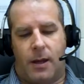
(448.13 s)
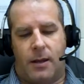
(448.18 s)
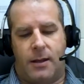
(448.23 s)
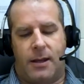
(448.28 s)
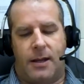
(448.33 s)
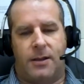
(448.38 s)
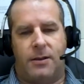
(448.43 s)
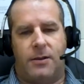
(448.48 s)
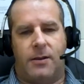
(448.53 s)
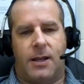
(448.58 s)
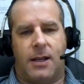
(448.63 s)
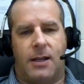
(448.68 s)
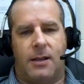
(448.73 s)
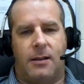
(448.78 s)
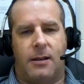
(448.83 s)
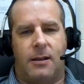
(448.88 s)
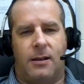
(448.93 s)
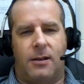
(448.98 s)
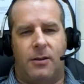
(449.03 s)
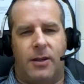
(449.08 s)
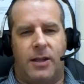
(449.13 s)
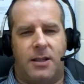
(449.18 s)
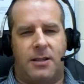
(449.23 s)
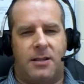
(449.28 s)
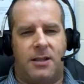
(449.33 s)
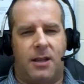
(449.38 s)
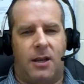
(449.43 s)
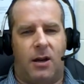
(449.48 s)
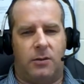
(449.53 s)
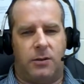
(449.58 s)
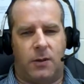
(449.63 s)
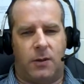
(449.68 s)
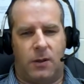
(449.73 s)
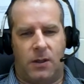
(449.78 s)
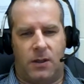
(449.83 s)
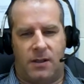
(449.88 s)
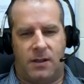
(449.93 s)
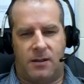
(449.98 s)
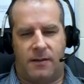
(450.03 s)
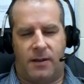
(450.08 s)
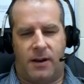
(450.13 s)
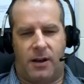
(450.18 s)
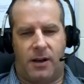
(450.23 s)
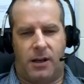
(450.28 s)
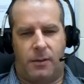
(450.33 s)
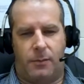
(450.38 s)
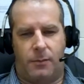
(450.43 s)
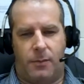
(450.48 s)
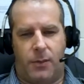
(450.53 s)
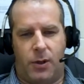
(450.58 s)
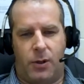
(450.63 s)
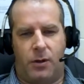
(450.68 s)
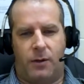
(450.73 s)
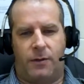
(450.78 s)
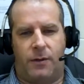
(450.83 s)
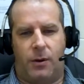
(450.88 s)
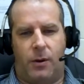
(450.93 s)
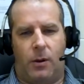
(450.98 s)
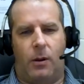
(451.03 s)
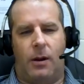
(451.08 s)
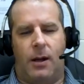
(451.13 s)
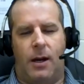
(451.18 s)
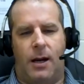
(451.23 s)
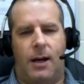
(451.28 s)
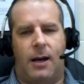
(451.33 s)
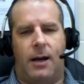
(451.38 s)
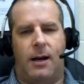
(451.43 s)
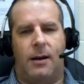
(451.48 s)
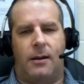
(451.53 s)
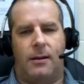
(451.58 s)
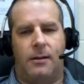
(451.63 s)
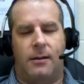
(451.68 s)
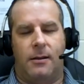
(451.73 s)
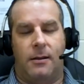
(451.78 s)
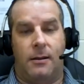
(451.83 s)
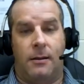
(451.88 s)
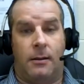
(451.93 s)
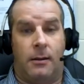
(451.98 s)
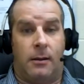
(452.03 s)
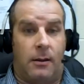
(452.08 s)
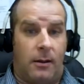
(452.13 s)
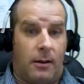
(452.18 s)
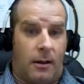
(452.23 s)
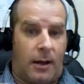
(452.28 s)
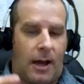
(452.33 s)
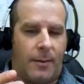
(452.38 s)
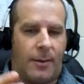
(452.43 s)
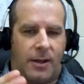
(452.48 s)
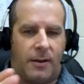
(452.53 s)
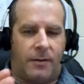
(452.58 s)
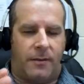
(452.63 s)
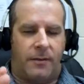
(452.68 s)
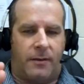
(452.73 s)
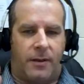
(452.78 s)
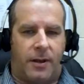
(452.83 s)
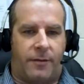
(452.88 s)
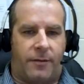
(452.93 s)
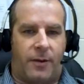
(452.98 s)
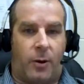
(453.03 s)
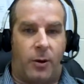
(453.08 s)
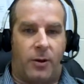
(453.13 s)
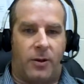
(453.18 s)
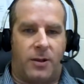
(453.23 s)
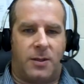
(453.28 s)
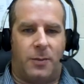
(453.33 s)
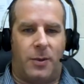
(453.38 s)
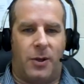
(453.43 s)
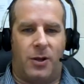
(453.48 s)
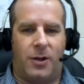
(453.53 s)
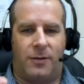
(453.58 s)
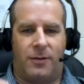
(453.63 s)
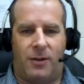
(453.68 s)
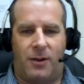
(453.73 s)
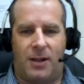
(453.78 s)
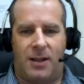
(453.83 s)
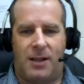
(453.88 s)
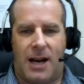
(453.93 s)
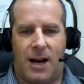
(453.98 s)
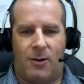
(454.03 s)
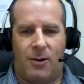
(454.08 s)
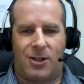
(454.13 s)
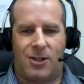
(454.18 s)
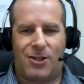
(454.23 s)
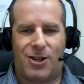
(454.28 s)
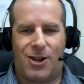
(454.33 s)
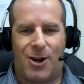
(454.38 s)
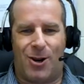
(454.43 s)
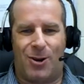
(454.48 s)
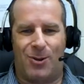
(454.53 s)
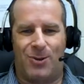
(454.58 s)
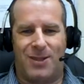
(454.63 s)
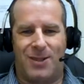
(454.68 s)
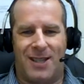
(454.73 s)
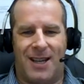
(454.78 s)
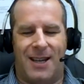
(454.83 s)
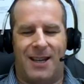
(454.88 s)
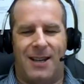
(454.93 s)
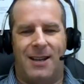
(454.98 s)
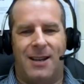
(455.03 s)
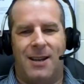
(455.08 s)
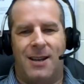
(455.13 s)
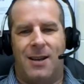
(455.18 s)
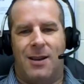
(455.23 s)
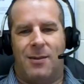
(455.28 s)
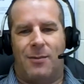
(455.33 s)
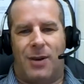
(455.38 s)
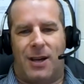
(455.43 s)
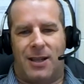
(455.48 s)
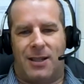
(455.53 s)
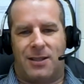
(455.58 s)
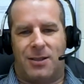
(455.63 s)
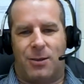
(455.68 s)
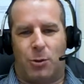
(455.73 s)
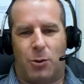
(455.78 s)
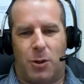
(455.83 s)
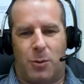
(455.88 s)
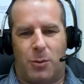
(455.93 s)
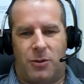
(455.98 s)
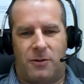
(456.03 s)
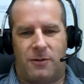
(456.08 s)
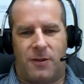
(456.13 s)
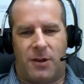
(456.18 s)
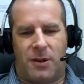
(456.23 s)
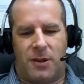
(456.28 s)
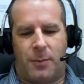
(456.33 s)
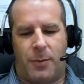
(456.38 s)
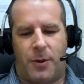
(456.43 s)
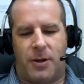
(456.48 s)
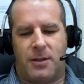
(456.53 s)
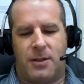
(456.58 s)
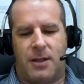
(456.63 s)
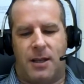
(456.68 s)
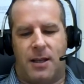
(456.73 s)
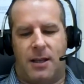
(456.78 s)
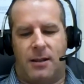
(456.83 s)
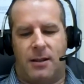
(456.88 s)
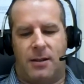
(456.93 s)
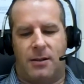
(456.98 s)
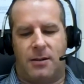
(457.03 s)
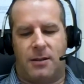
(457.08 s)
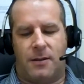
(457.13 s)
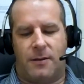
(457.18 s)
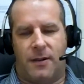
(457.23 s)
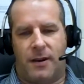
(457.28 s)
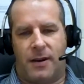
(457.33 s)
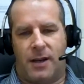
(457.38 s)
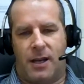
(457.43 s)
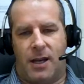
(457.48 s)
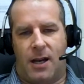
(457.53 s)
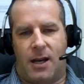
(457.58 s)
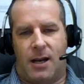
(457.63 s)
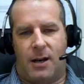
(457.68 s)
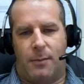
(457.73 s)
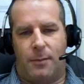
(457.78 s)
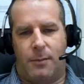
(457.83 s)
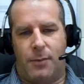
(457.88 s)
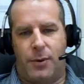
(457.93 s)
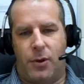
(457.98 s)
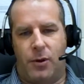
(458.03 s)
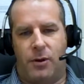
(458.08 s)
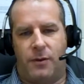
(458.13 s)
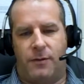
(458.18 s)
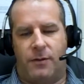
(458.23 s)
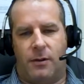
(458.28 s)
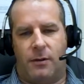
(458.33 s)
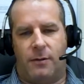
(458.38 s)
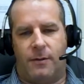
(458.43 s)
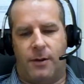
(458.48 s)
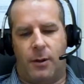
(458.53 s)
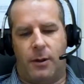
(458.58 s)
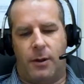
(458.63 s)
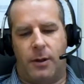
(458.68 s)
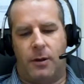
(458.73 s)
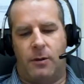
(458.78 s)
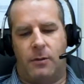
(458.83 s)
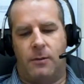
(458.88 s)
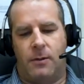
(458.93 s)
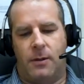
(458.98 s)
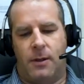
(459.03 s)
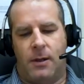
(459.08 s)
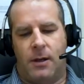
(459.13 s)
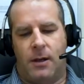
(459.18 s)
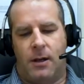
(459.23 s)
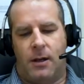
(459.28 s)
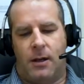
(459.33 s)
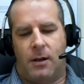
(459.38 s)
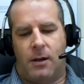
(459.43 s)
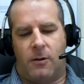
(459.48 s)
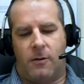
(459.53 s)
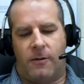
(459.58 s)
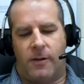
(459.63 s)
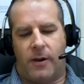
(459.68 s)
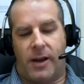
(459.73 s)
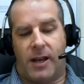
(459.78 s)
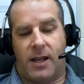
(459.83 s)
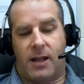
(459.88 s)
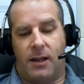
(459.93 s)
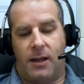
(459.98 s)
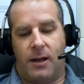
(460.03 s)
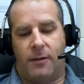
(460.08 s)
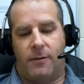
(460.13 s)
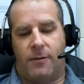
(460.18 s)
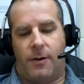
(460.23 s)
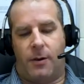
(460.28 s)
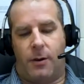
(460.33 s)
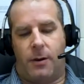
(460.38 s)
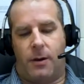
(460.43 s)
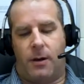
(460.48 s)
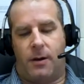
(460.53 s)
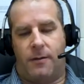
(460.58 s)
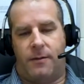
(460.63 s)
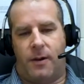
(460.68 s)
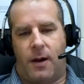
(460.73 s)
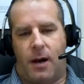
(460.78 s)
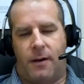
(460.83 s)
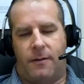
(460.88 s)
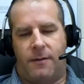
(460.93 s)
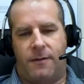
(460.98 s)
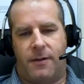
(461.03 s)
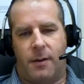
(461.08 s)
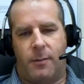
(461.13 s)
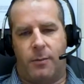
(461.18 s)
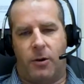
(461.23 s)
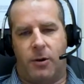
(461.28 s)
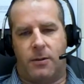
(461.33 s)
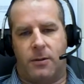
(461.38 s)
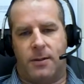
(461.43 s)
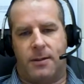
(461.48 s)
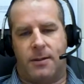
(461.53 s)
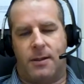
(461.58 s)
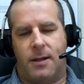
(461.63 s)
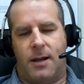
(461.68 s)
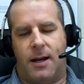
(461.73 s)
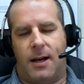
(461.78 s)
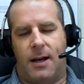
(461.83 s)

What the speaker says: then you can see also there's a very beautiful. I mean, the photo is beautiful in how it shows it, but it's horrible for the person. There's a very beautiful photo, or very clear photo of fibrous